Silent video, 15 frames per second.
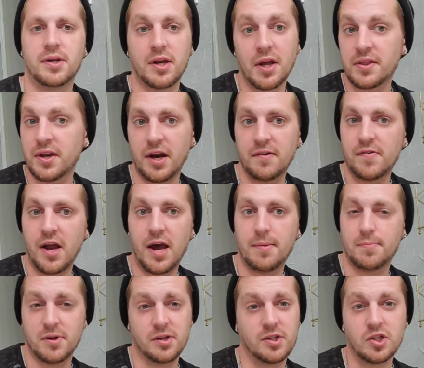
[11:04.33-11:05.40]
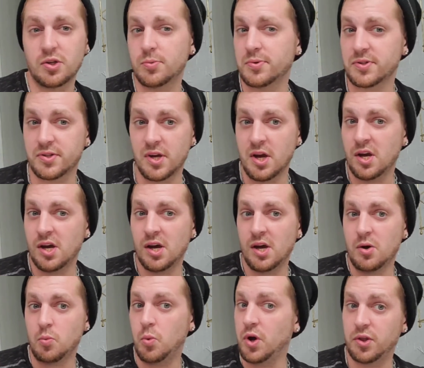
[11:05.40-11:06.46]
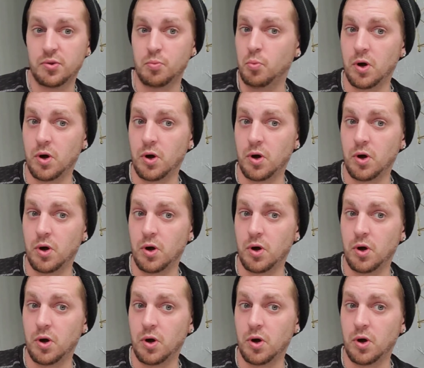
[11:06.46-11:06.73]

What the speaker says: Nothing ever happened. She was with